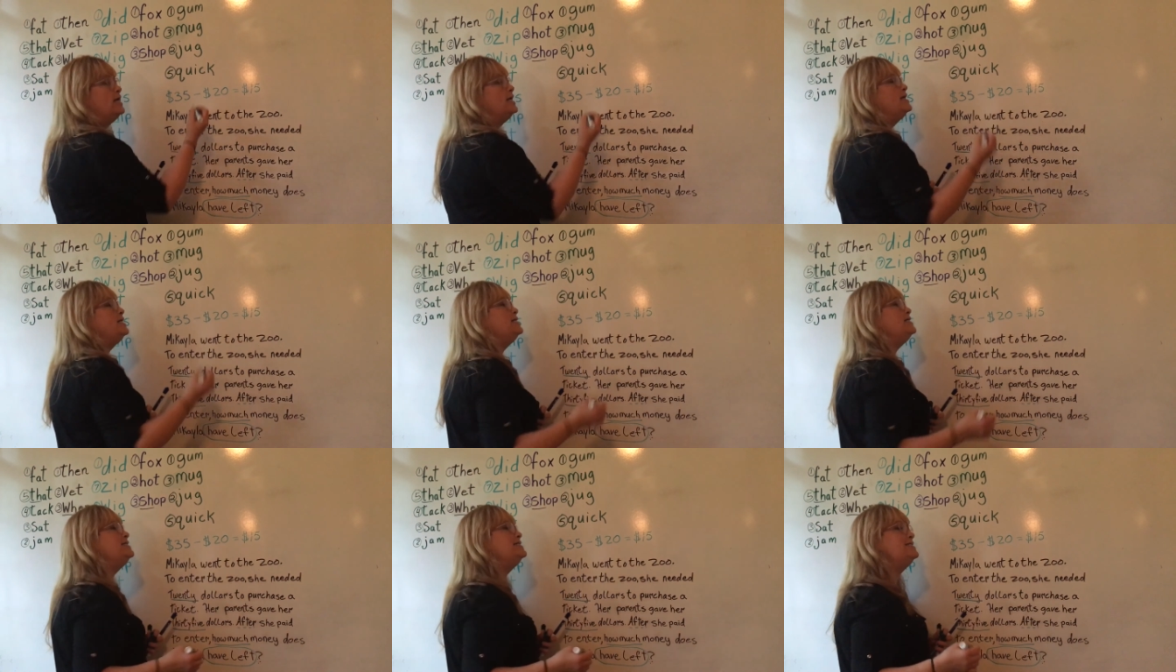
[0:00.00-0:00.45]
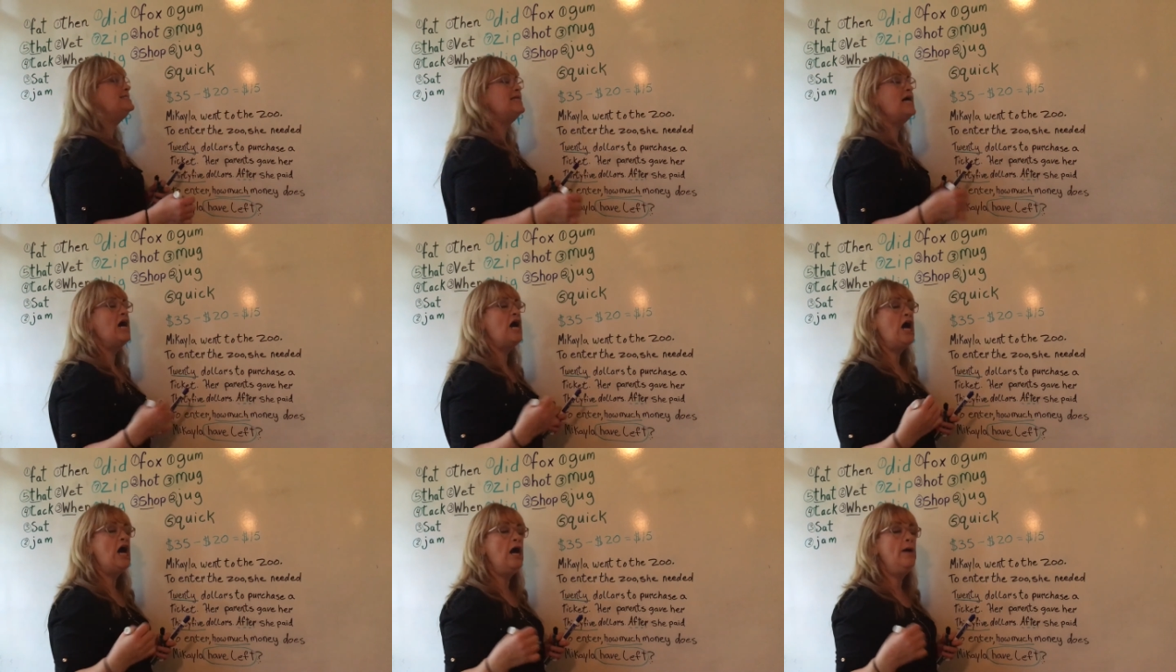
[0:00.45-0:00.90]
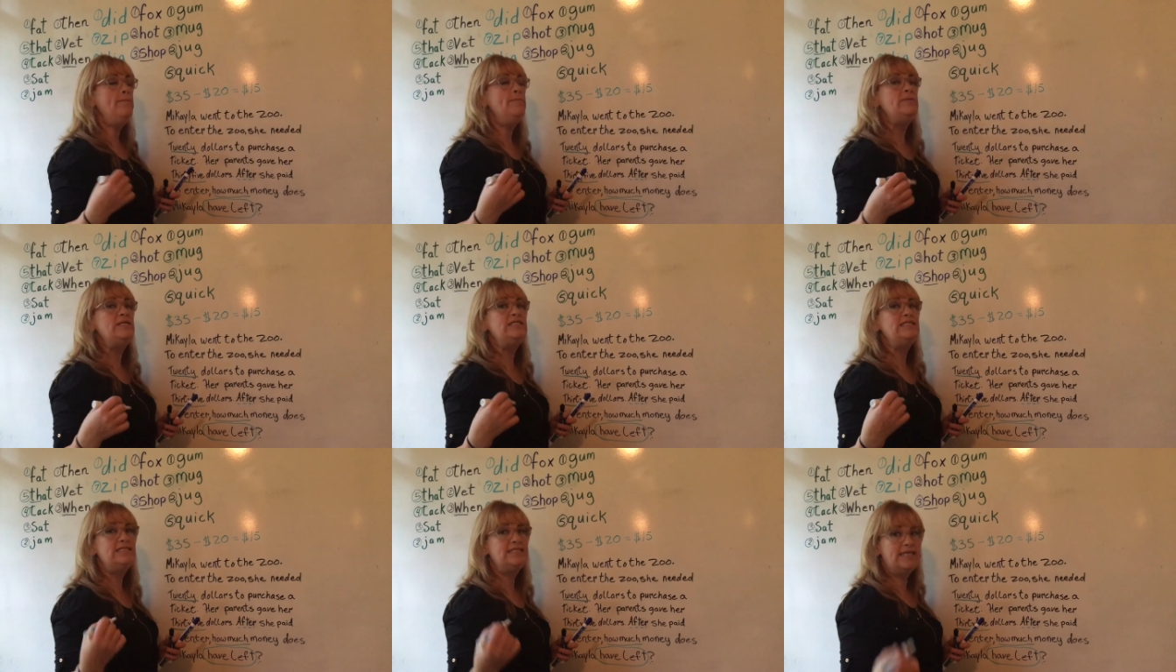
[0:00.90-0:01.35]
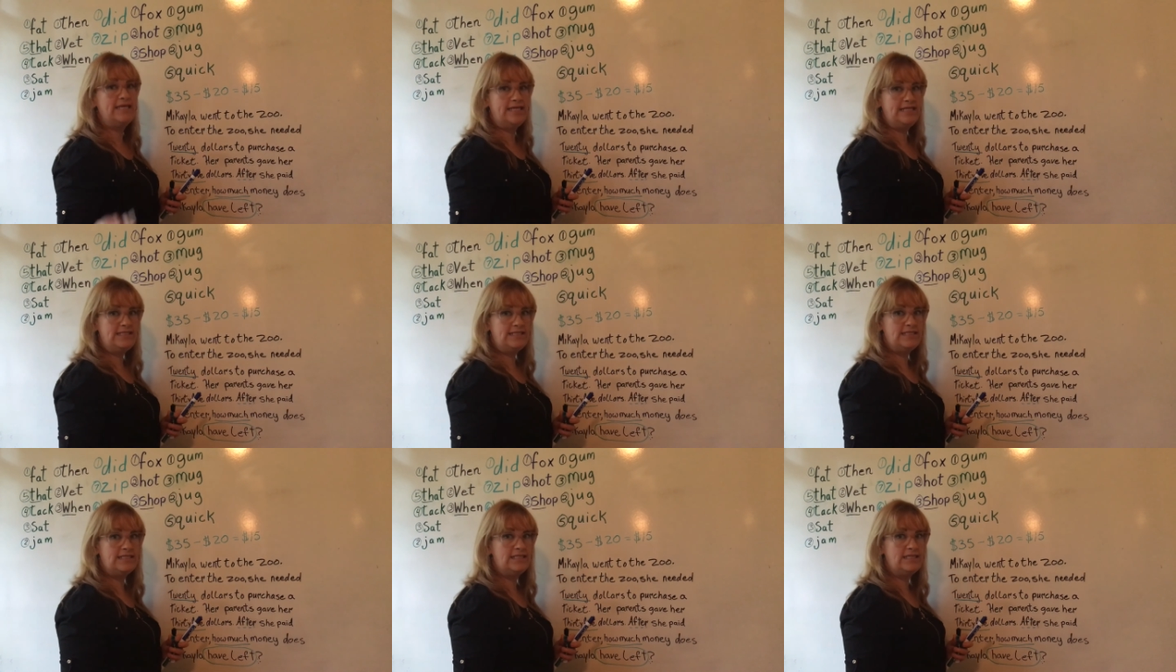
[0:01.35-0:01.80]
is the
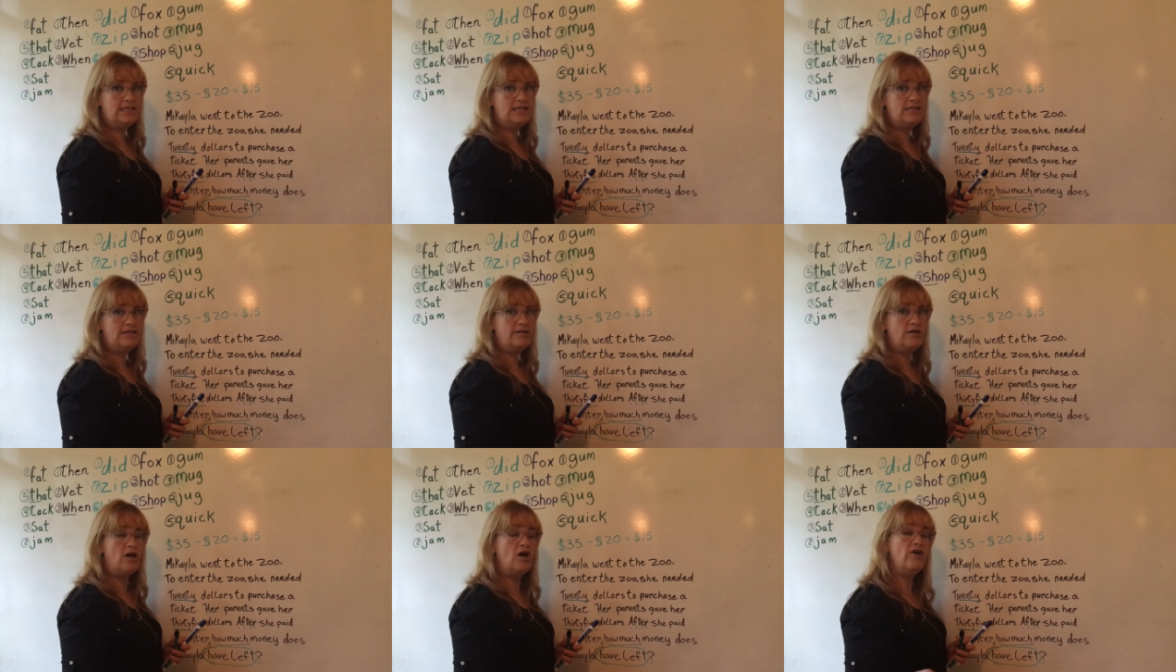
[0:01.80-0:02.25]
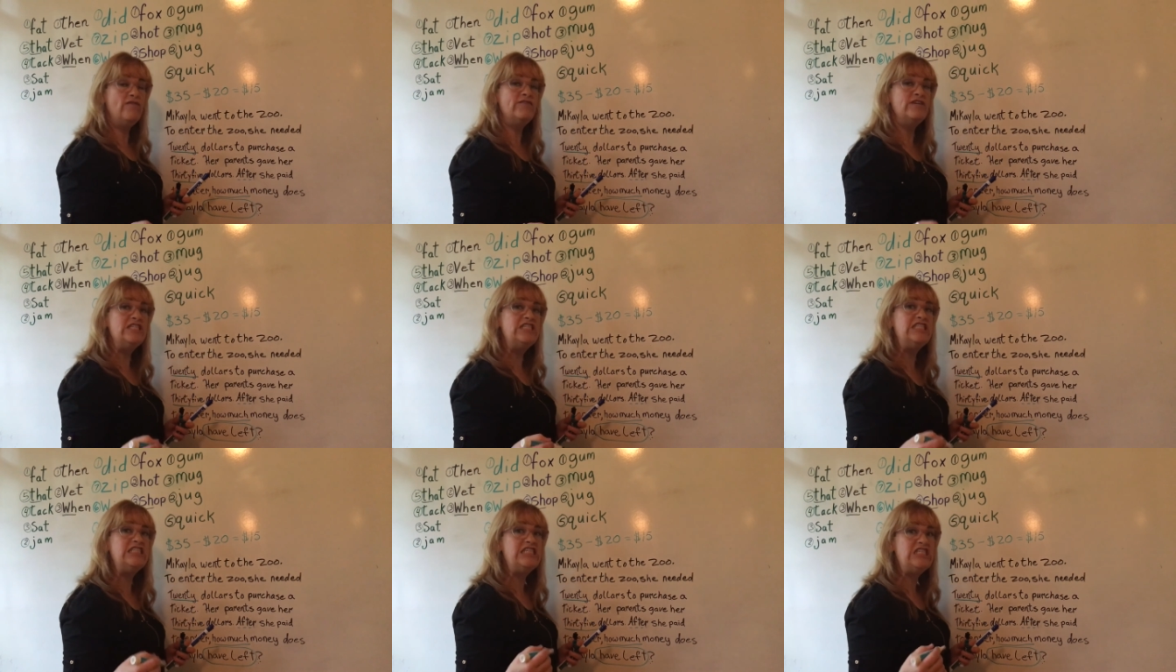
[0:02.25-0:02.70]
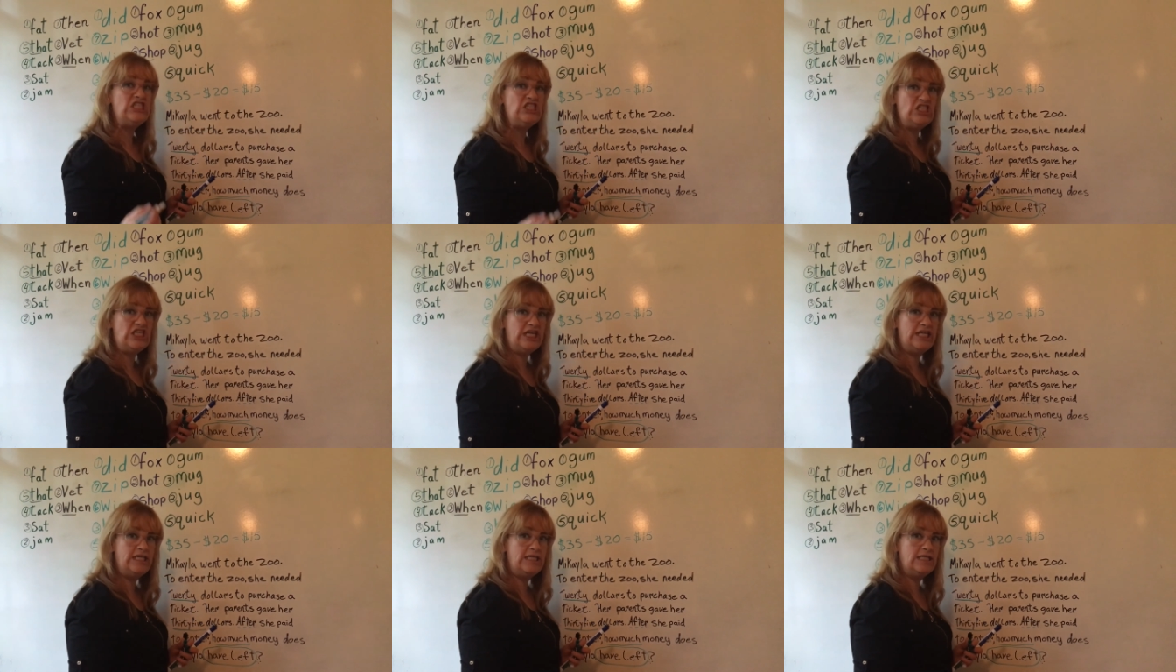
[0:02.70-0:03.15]
opposite of addition.